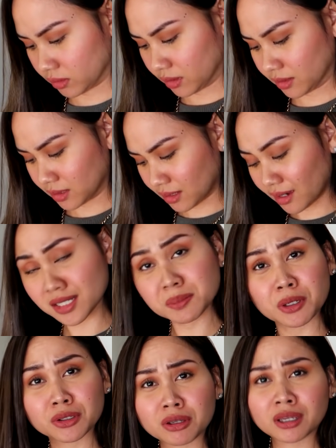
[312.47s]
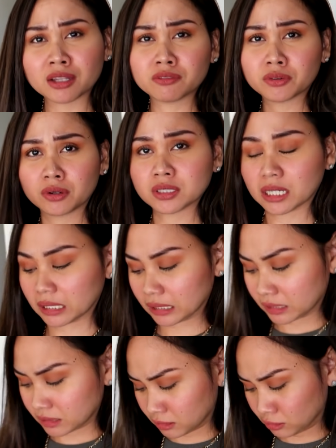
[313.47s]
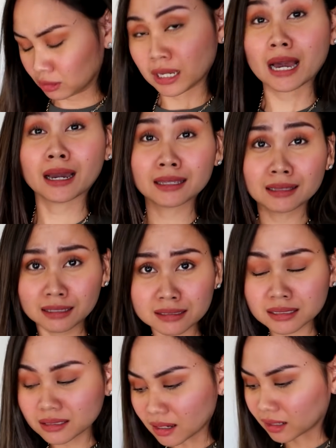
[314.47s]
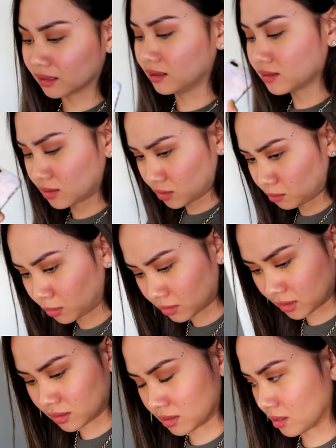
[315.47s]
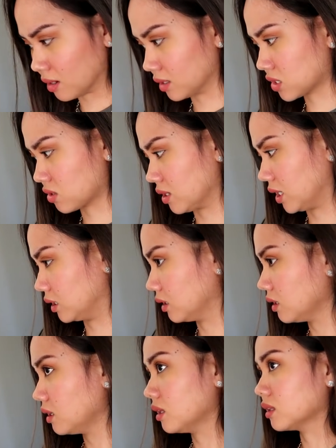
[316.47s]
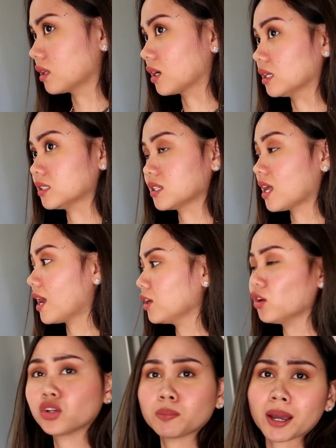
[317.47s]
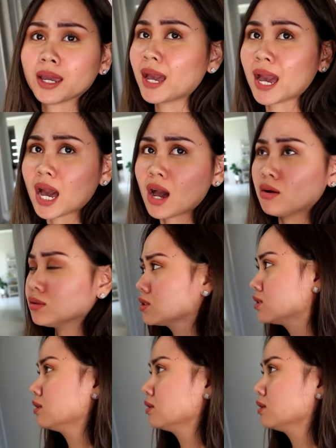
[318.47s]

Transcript: So, yes, guys, meron tayong headphones. I can listen to music sa train. Tara, asa tayo. Goodbye, house!